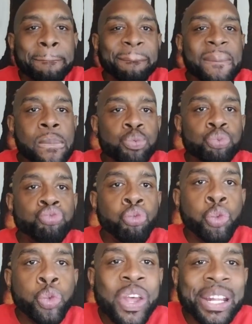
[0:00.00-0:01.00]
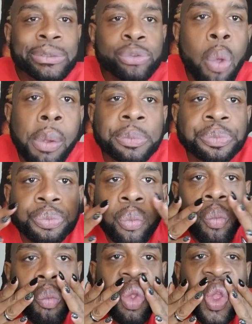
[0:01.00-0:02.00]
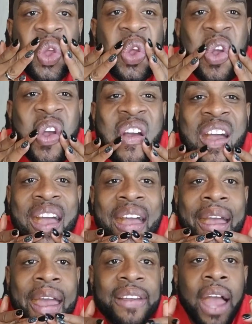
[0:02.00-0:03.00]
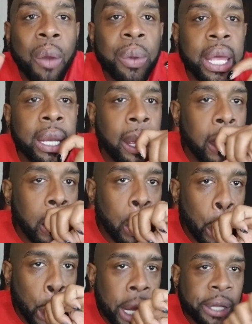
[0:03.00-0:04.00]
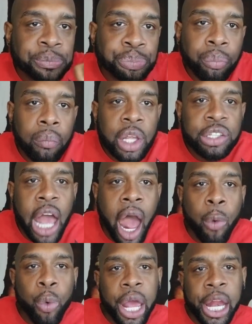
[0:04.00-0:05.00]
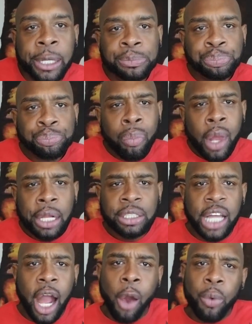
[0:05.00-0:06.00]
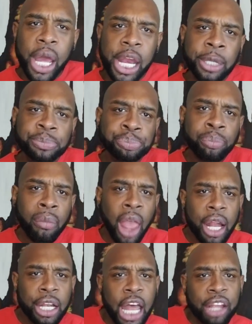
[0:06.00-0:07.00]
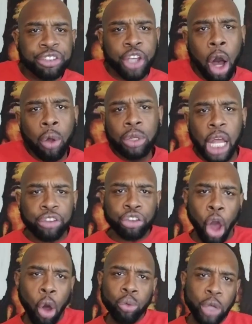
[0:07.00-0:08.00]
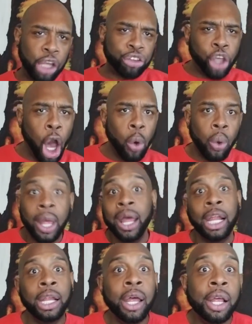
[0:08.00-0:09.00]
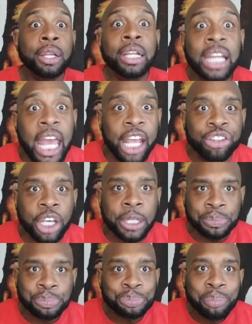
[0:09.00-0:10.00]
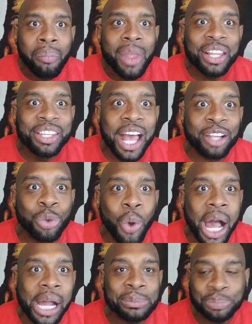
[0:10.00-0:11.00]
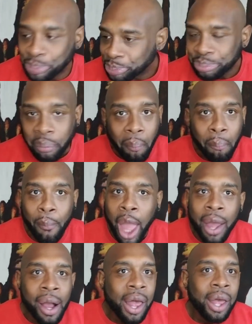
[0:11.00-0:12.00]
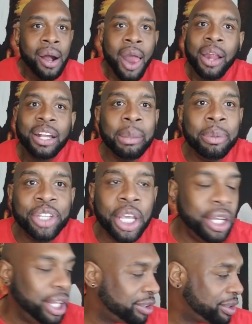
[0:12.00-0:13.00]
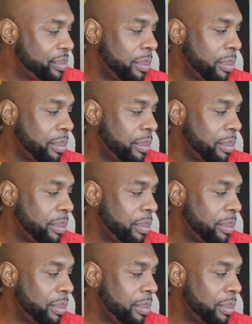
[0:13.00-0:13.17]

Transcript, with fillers: Mm hmm. Mm. Y'all ready? Y'all ready? Y'all ready? Let's go. Let's go. Let's go. Legion. Guess what? Let me tell you this.